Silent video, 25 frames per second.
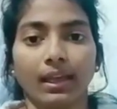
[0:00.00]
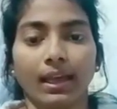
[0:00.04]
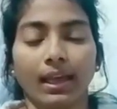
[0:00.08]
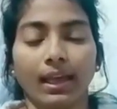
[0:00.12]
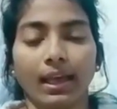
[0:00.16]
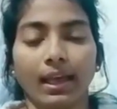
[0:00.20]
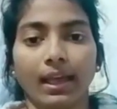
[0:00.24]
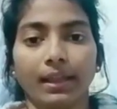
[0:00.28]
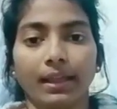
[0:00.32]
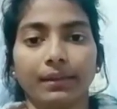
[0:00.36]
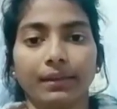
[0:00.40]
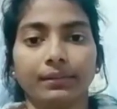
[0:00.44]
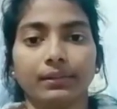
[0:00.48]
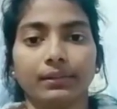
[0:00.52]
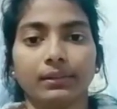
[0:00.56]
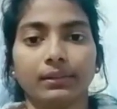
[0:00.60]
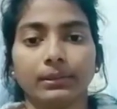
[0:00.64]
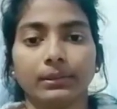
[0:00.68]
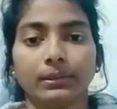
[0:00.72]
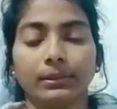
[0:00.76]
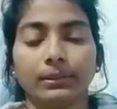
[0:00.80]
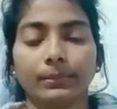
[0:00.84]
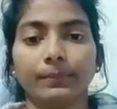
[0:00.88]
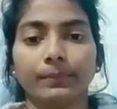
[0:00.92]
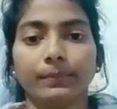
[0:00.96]
And
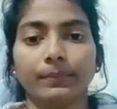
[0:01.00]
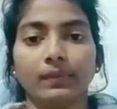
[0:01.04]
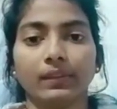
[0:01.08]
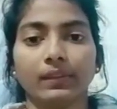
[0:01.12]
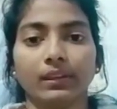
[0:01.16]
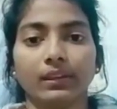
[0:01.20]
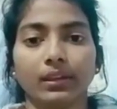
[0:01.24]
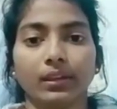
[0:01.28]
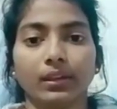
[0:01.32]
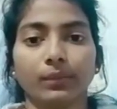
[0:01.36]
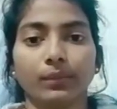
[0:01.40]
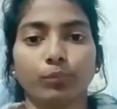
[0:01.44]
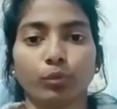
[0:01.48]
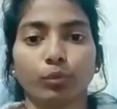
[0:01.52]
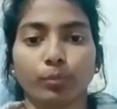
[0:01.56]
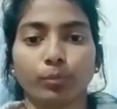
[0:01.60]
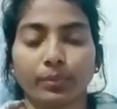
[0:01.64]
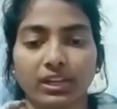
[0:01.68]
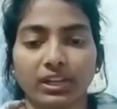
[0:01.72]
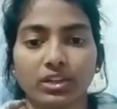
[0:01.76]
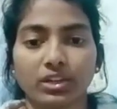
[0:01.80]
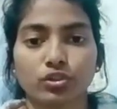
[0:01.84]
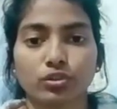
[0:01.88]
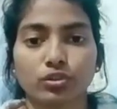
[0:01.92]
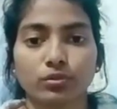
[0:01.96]
the
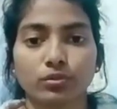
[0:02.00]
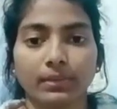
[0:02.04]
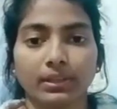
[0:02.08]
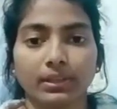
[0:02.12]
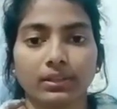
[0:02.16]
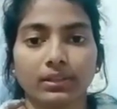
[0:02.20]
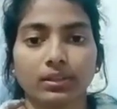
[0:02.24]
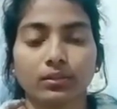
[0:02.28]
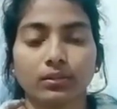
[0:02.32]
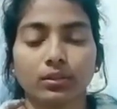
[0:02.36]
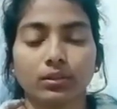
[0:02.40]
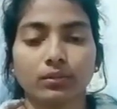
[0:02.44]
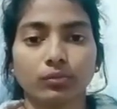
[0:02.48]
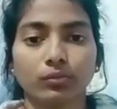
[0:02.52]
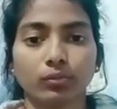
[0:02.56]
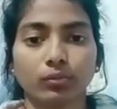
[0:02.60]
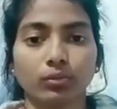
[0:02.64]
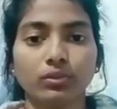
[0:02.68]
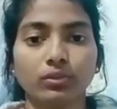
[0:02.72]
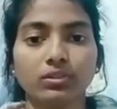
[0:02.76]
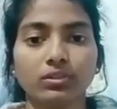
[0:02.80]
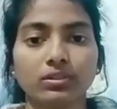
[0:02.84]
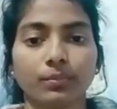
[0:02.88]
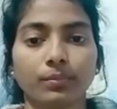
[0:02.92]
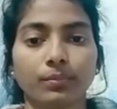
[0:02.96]
propagation method of
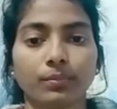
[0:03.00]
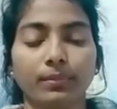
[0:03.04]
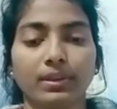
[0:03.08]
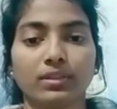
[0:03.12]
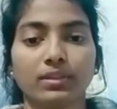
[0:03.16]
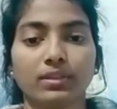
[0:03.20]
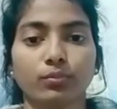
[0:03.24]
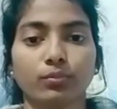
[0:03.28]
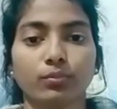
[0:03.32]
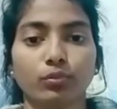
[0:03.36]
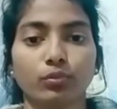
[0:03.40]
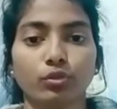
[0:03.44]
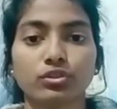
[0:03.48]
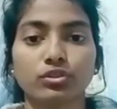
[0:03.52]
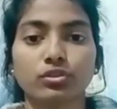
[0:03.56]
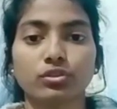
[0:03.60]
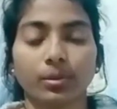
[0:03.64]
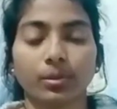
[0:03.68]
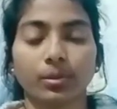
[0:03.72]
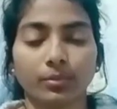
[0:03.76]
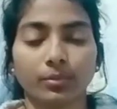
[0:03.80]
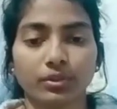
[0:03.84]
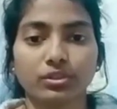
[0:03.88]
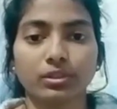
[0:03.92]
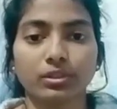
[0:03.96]
rose, most
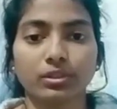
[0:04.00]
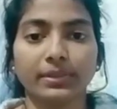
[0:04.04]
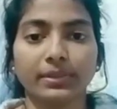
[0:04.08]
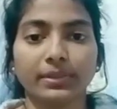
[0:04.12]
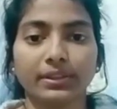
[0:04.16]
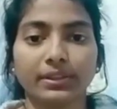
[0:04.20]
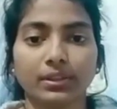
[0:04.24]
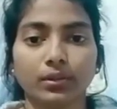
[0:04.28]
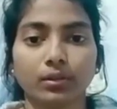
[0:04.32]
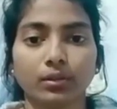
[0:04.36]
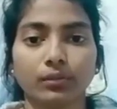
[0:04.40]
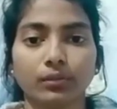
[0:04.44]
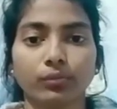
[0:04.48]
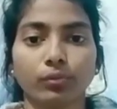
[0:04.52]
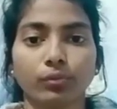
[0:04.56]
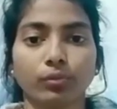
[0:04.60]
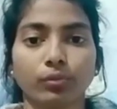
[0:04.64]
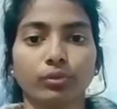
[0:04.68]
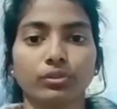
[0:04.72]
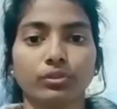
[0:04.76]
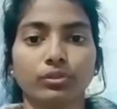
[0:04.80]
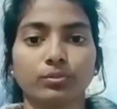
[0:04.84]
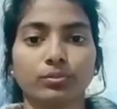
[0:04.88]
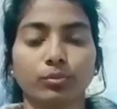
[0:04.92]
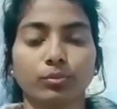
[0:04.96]
commercial method of
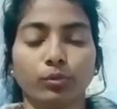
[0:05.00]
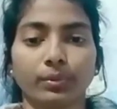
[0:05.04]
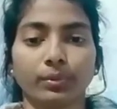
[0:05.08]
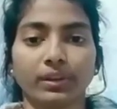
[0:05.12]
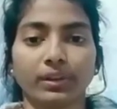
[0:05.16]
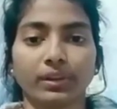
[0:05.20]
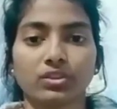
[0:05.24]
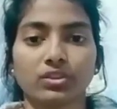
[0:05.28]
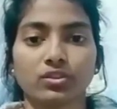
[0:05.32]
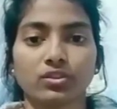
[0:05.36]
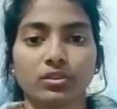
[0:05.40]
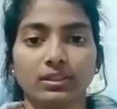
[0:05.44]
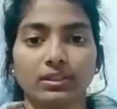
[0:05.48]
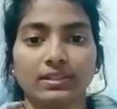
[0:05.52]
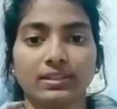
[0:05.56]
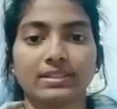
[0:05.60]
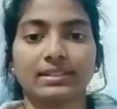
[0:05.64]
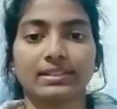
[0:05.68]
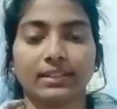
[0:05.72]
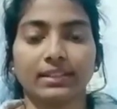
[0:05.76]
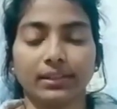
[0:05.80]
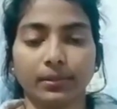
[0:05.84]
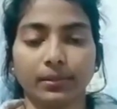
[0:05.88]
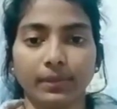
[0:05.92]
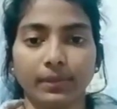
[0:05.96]
rose propagation is
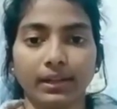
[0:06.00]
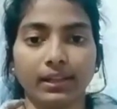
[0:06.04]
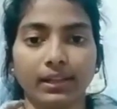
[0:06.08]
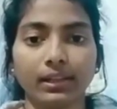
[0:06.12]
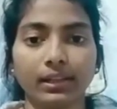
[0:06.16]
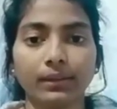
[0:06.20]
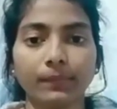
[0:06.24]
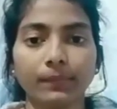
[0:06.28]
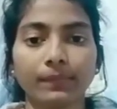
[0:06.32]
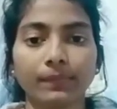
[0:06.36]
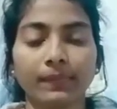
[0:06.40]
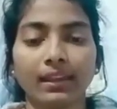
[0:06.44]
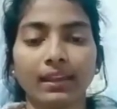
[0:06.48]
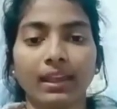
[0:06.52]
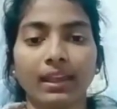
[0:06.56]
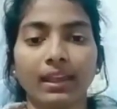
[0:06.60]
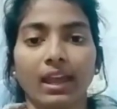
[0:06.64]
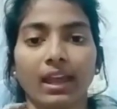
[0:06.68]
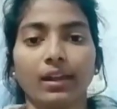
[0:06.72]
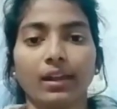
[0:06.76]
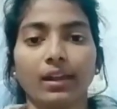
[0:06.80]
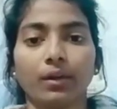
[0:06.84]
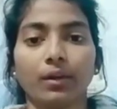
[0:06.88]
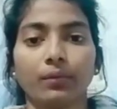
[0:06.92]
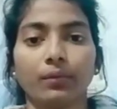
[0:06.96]
tea budding.
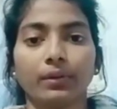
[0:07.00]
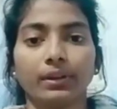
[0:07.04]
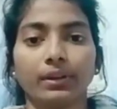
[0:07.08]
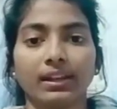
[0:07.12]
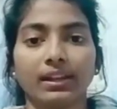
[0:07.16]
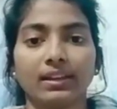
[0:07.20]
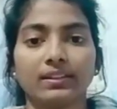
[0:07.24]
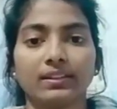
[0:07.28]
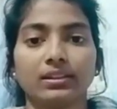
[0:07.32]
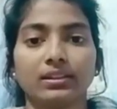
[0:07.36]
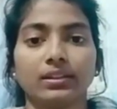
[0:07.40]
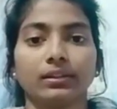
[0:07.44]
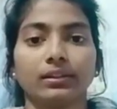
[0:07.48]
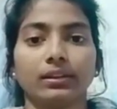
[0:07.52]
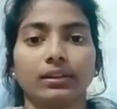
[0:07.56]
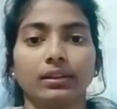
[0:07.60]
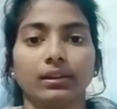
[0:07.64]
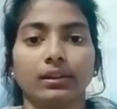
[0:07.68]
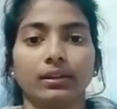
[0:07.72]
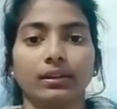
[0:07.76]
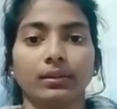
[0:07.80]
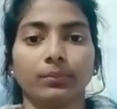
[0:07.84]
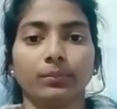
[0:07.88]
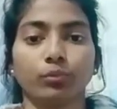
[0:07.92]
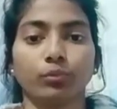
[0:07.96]
And nowadays
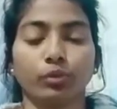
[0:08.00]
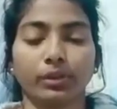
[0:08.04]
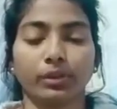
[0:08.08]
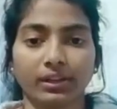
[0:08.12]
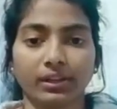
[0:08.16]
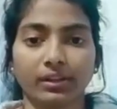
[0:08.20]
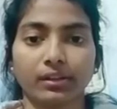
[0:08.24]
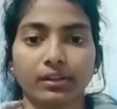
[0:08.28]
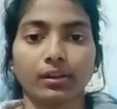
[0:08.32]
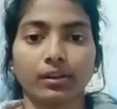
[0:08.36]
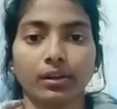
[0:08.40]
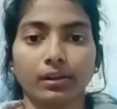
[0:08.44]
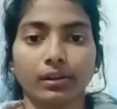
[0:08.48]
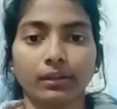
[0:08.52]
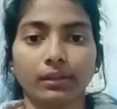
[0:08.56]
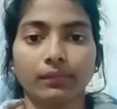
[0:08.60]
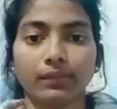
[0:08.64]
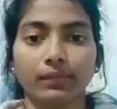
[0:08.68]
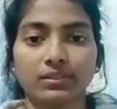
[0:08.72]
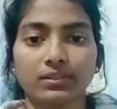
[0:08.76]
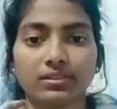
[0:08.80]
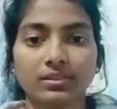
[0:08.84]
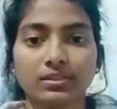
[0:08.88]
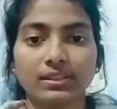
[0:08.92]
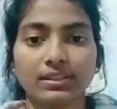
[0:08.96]
in protected
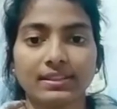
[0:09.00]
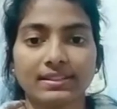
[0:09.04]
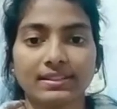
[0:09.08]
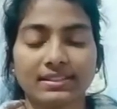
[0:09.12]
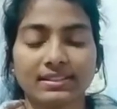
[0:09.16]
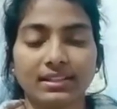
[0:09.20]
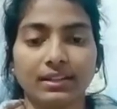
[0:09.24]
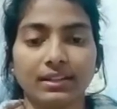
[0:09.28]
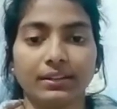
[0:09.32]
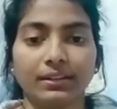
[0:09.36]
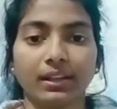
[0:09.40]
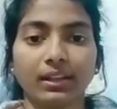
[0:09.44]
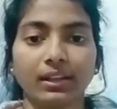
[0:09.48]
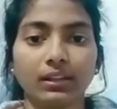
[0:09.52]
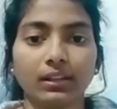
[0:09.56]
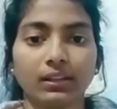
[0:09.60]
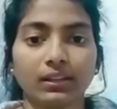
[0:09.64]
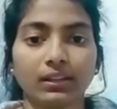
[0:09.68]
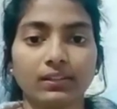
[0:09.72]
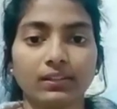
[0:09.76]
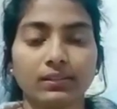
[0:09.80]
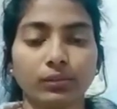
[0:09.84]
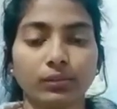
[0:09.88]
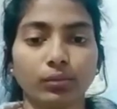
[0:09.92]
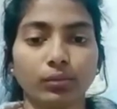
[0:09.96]
cultivation, stenting
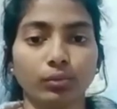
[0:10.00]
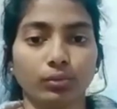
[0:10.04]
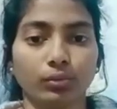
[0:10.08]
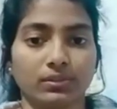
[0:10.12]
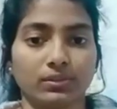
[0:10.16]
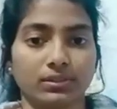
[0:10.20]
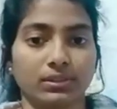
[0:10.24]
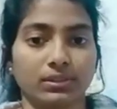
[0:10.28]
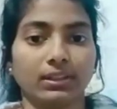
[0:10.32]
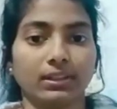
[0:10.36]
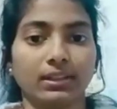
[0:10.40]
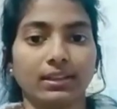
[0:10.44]
is used.